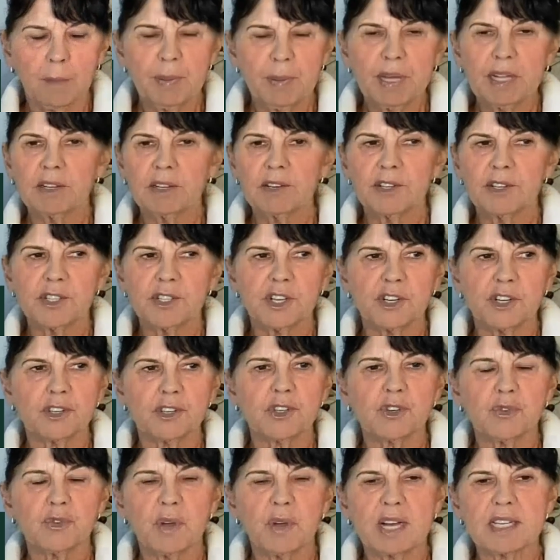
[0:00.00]
Pillars are
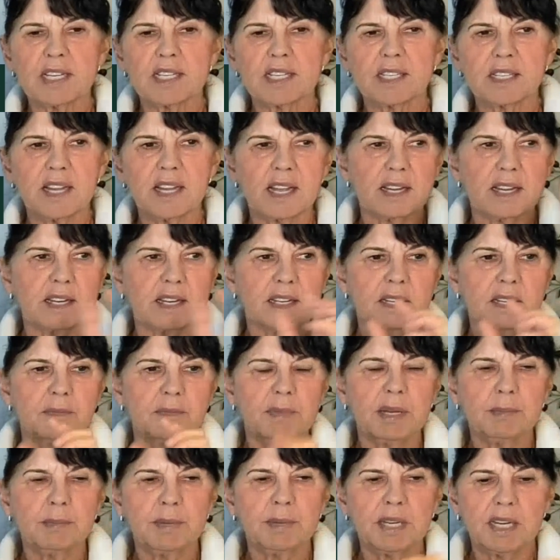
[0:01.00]
trust and
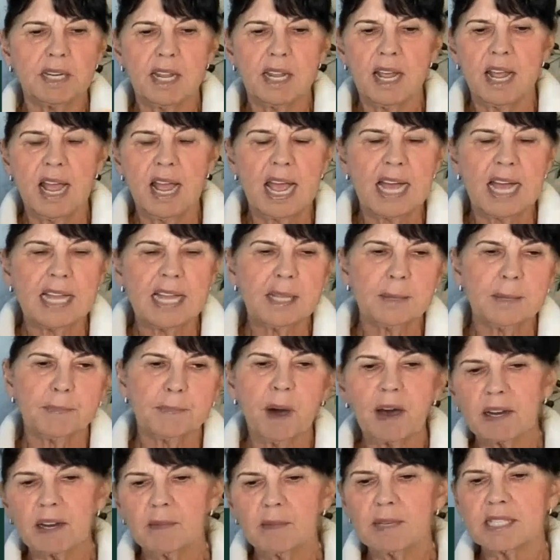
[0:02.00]
commitment. And the
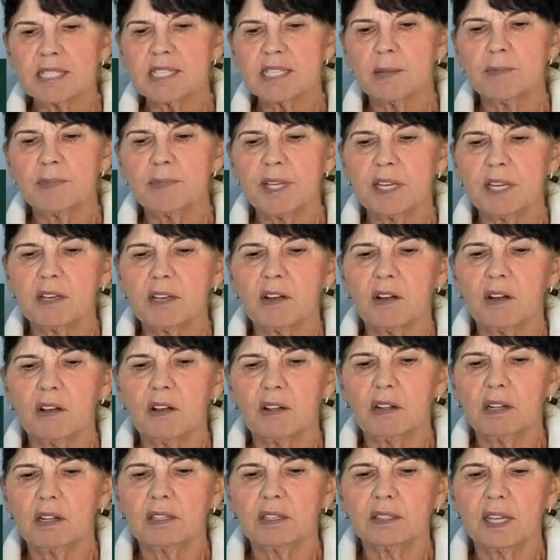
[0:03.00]
bottom is something
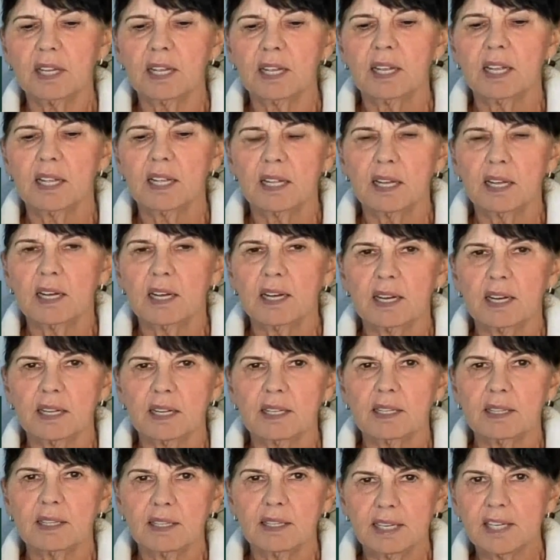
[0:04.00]
called,
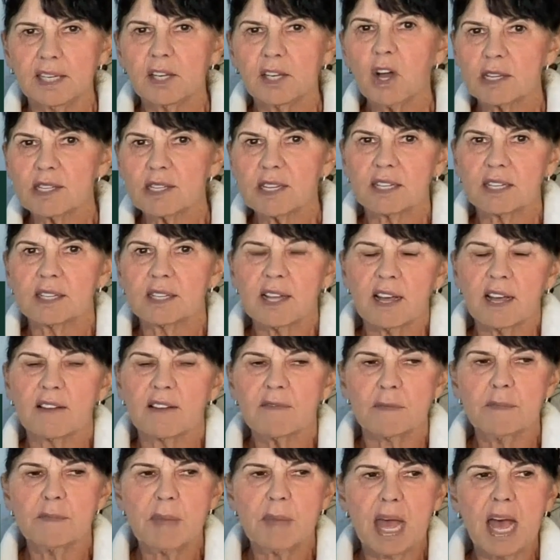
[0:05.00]
he calls it
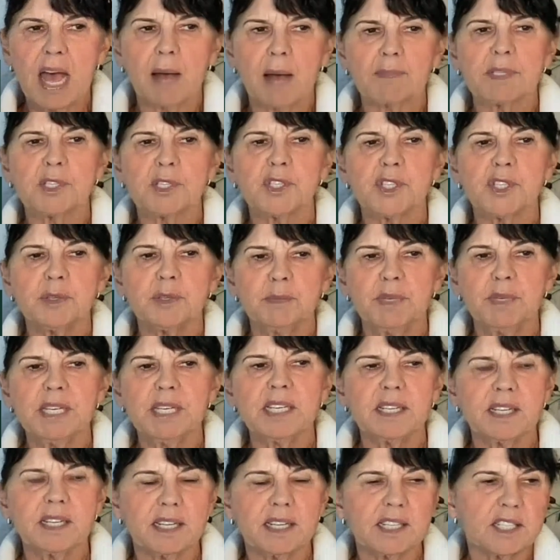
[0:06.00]
love maps. To
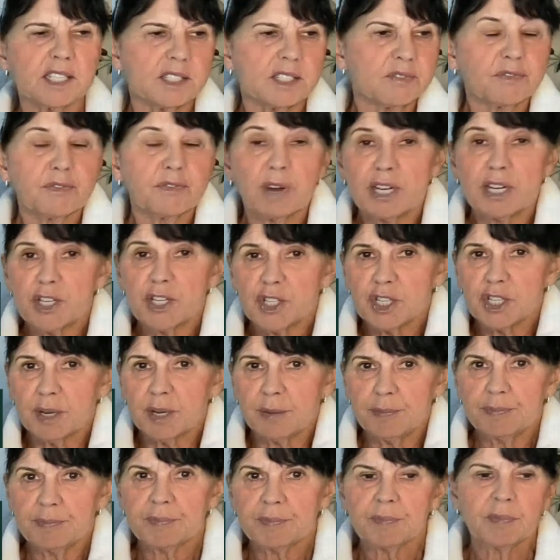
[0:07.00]
me, it is
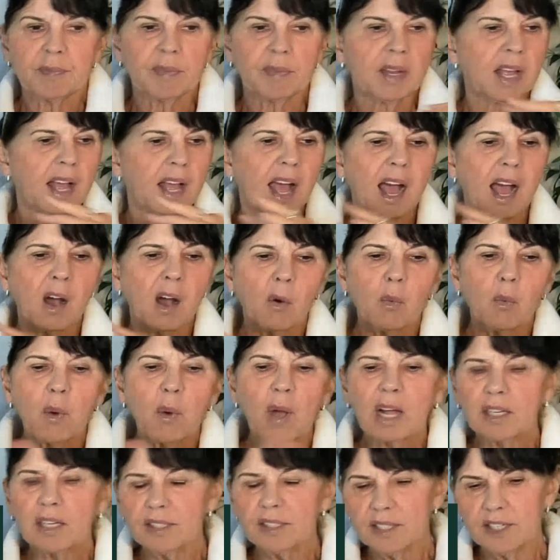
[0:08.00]
friendship. How
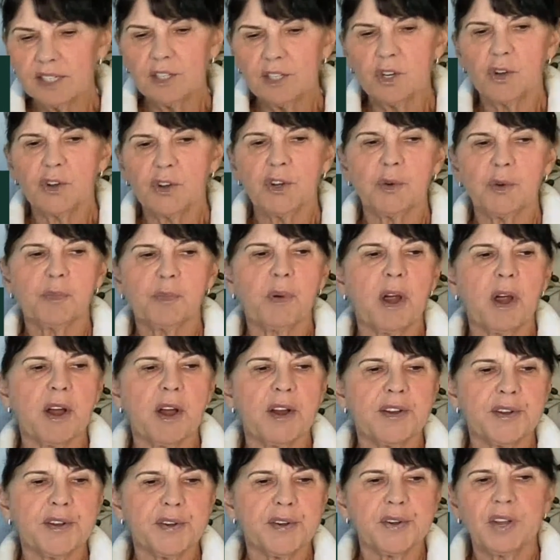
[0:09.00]
well do you know your
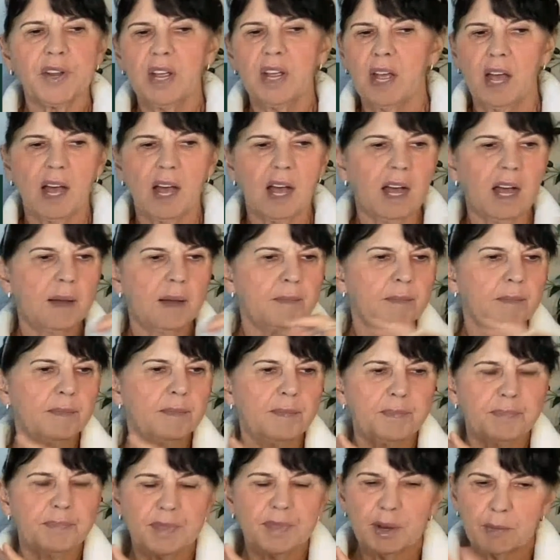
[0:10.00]
partner,
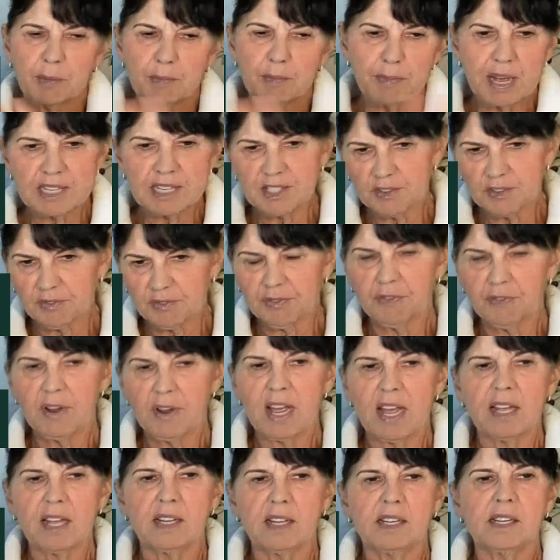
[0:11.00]
their best
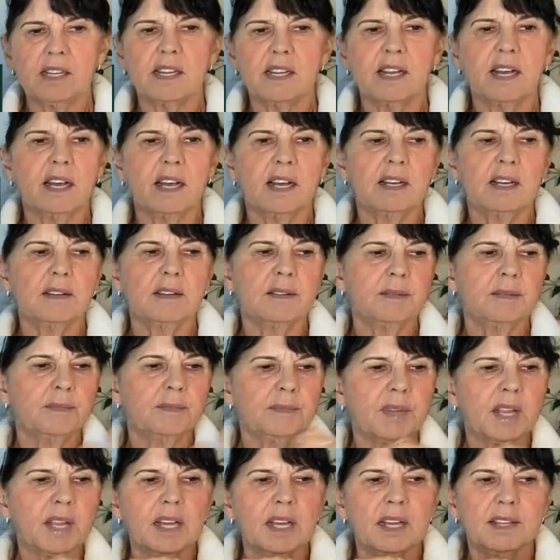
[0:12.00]
friend,
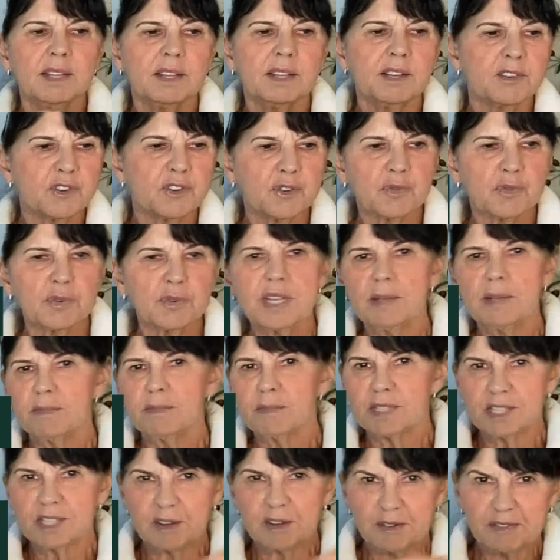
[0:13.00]
their
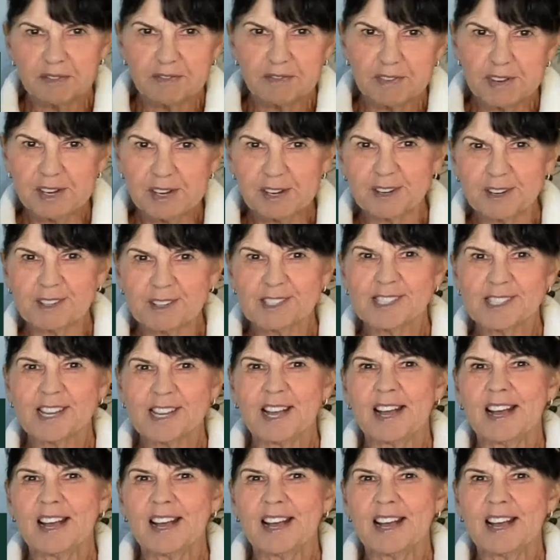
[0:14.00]
dreams, their fears,